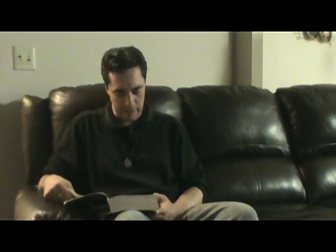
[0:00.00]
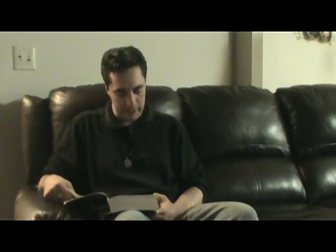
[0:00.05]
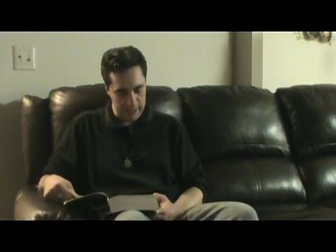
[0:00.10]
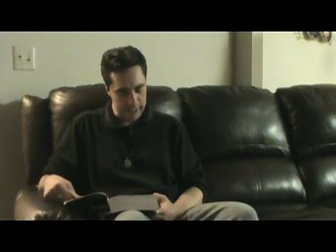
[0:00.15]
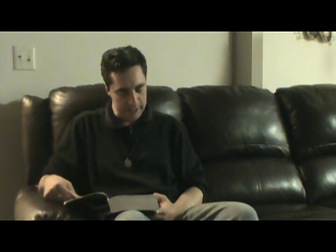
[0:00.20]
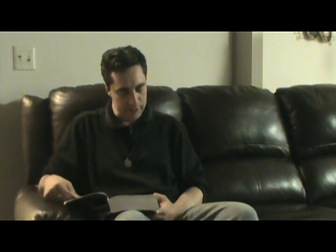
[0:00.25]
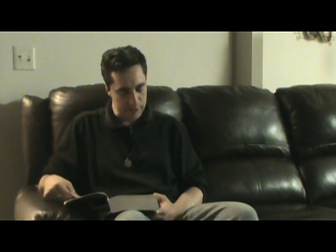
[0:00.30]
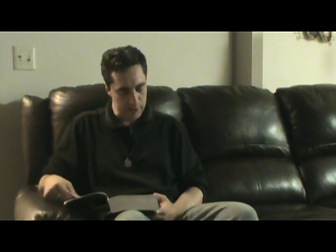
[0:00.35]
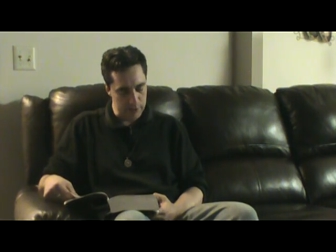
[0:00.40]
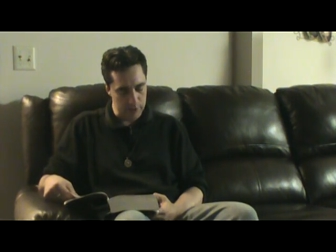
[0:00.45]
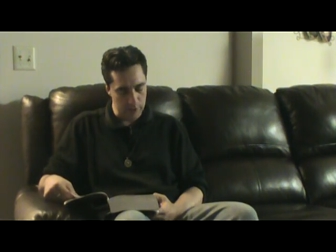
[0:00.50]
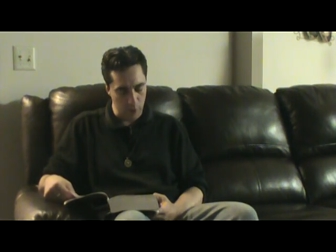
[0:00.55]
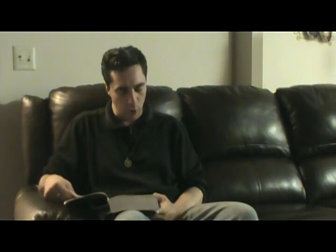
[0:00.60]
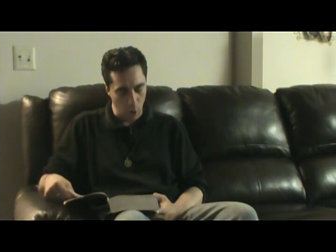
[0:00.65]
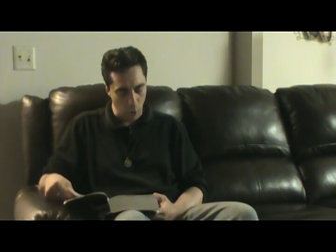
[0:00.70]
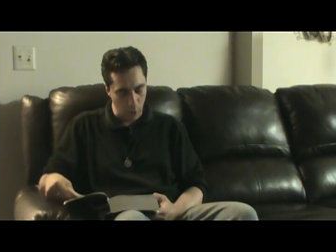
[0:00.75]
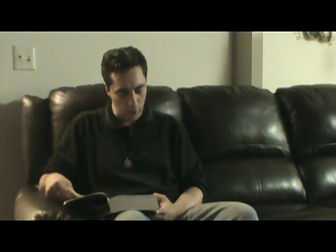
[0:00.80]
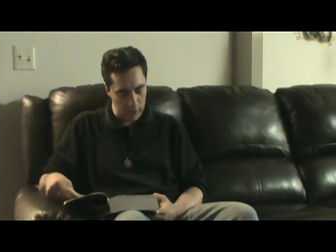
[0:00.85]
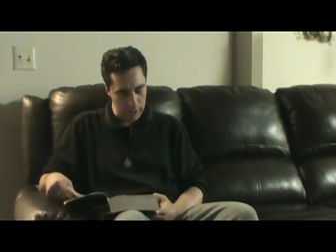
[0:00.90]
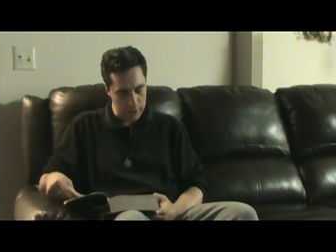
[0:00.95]
And this
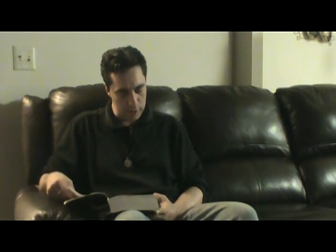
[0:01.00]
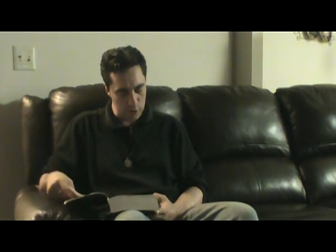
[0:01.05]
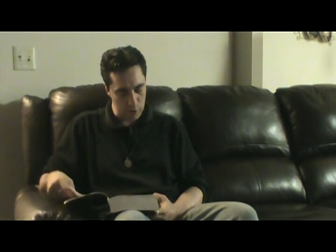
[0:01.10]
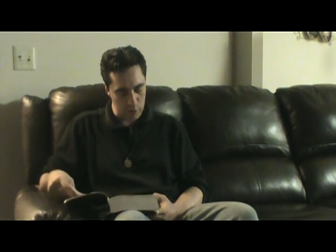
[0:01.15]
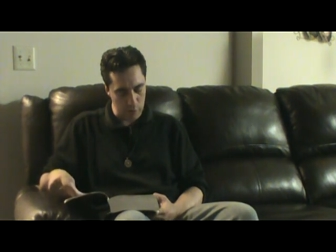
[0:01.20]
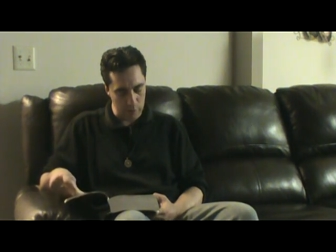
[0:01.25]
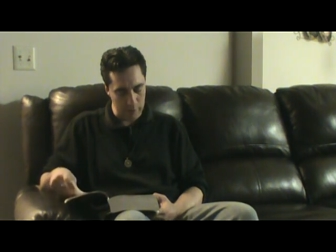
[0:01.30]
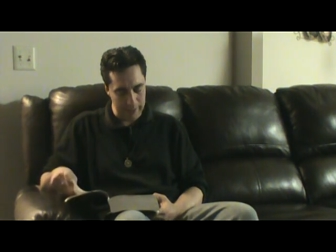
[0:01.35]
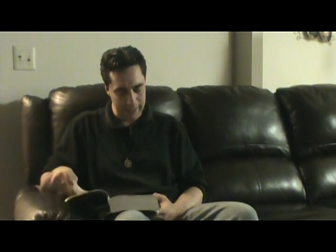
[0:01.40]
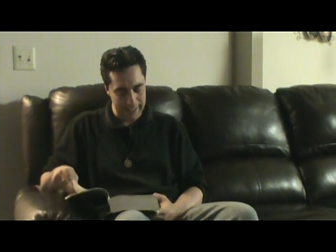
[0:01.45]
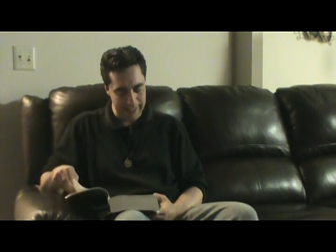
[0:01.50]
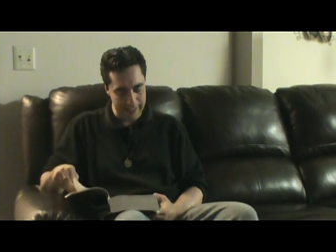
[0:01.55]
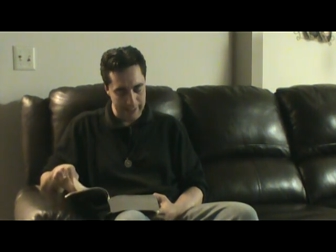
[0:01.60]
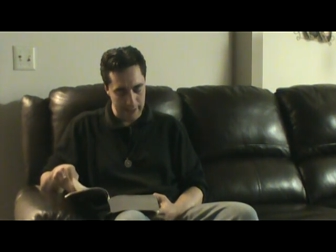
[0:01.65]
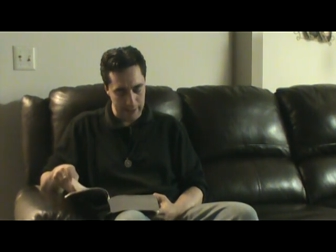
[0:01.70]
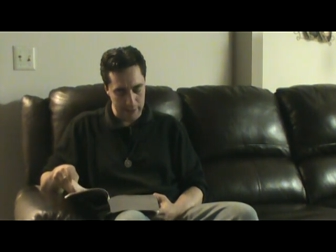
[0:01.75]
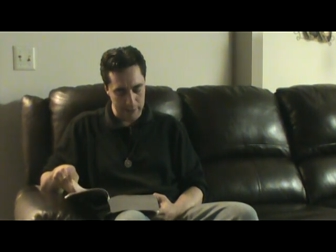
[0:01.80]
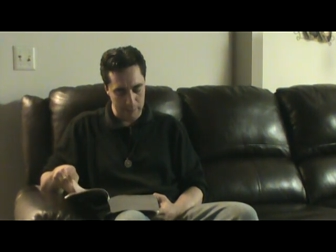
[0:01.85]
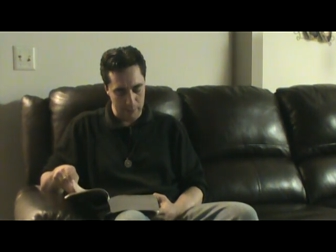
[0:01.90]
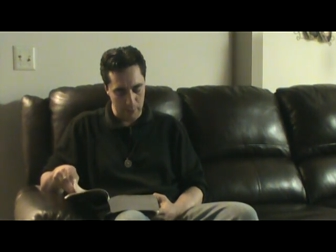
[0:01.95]
aura is certainly
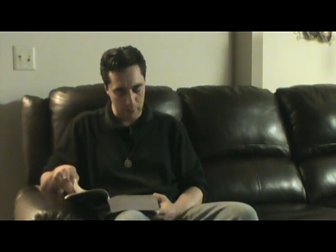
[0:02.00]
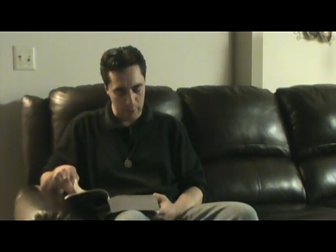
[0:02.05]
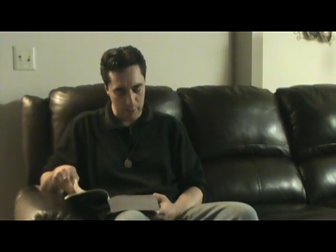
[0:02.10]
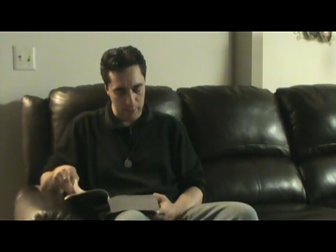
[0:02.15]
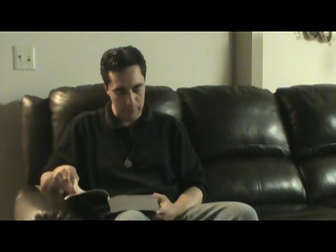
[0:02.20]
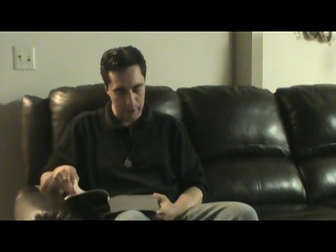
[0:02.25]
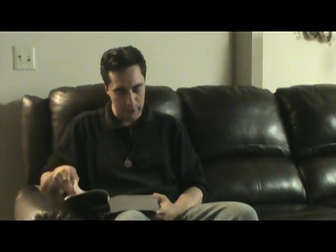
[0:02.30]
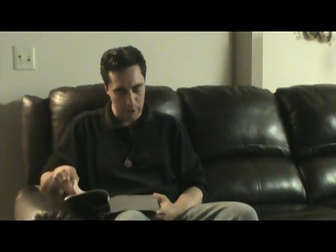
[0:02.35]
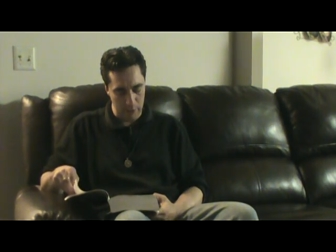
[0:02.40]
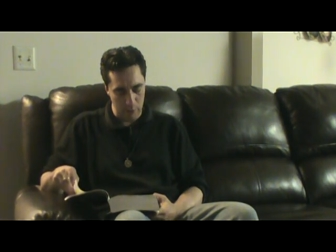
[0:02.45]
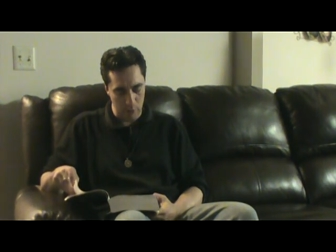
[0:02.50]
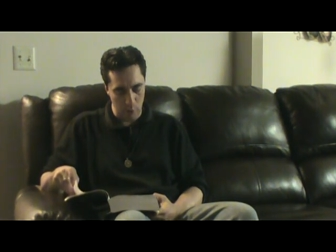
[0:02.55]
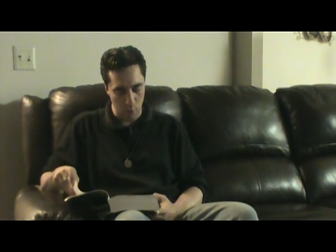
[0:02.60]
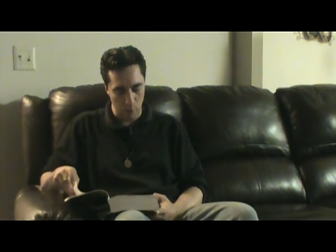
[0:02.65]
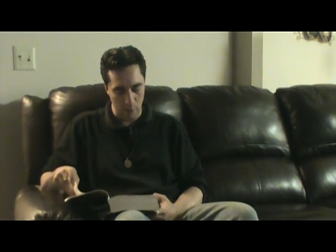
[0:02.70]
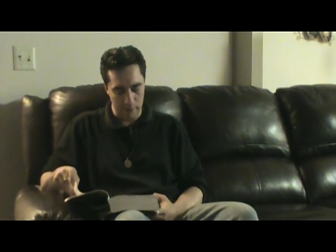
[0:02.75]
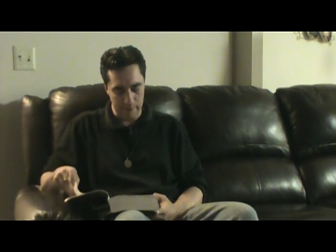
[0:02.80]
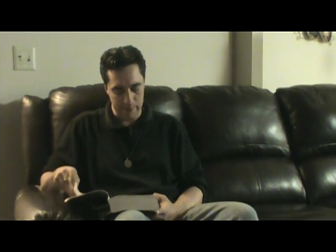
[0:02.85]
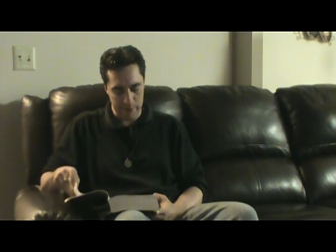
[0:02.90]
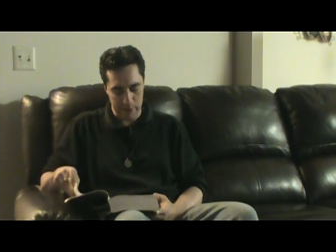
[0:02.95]
not the mercury known to
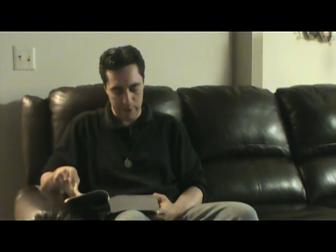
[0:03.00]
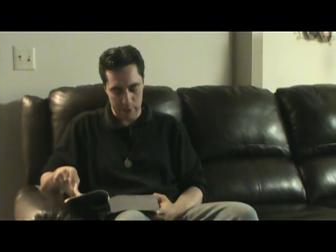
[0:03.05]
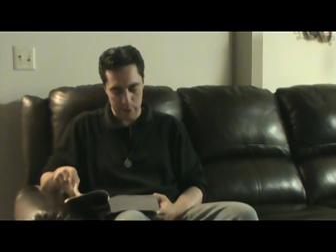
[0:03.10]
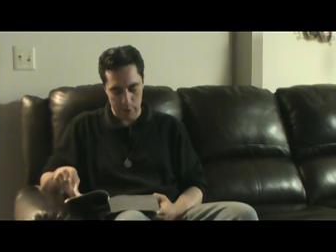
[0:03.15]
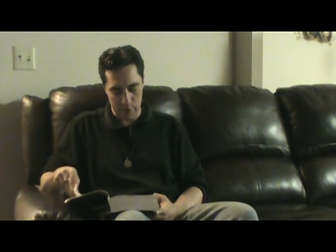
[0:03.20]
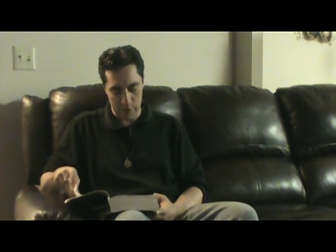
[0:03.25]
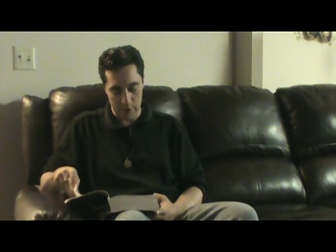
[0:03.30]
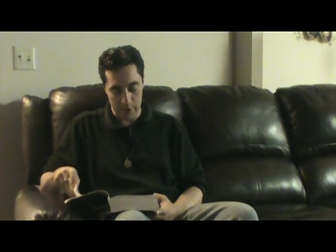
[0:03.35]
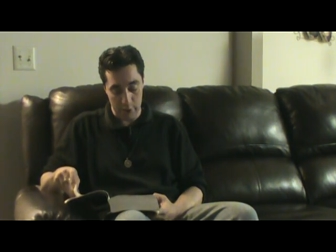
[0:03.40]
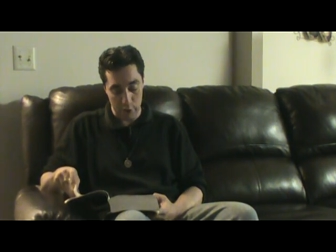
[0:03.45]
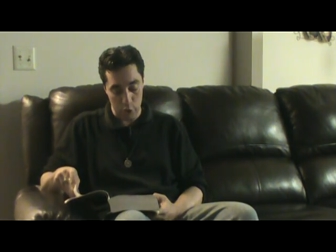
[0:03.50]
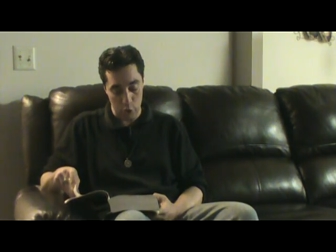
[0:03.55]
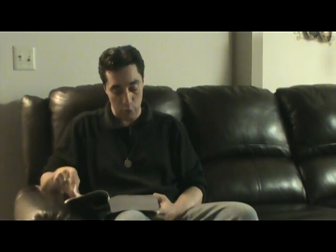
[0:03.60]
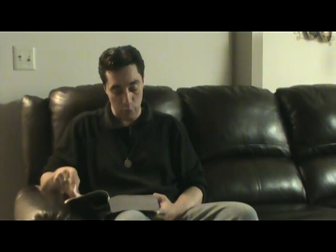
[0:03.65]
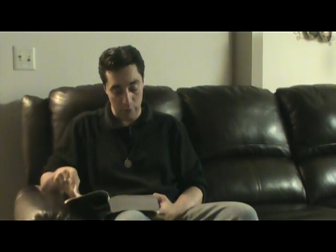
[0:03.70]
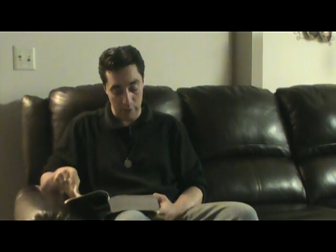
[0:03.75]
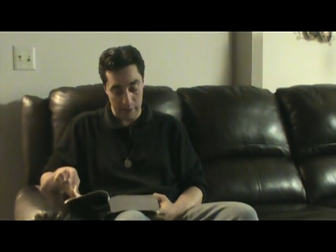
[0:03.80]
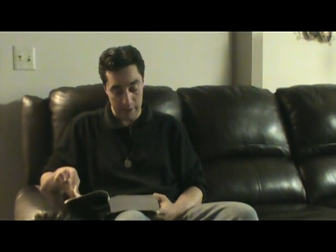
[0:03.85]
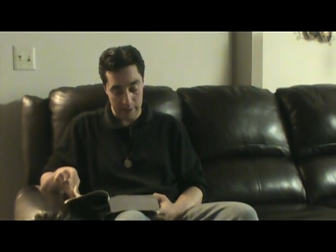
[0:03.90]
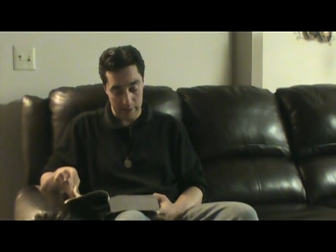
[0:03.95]
our physicians and
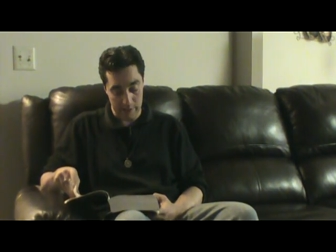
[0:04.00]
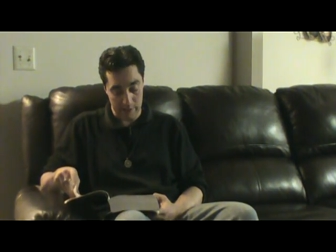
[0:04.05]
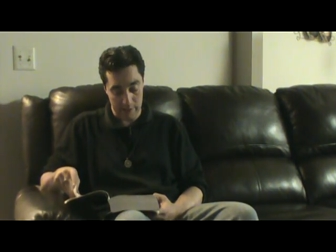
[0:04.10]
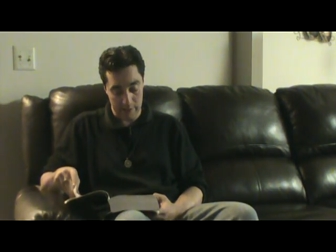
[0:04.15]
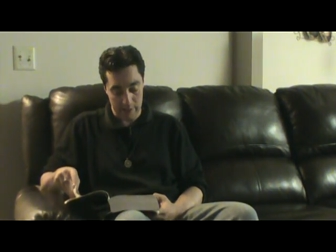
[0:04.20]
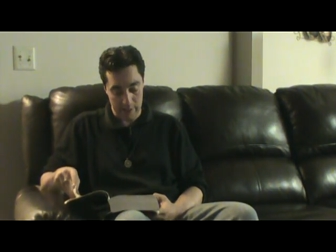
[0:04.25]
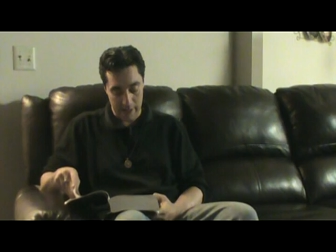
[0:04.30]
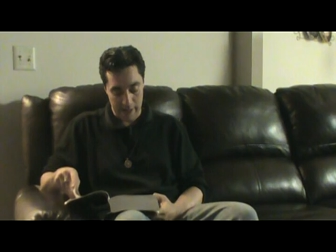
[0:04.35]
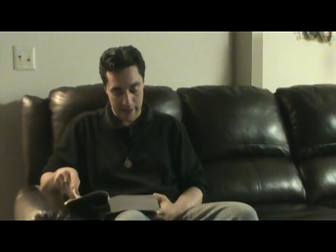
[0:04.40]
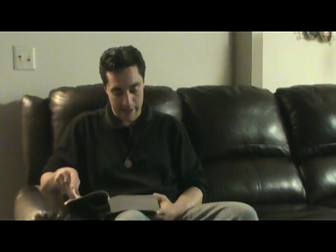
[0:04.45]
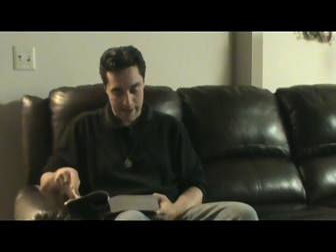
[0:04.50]
druggists.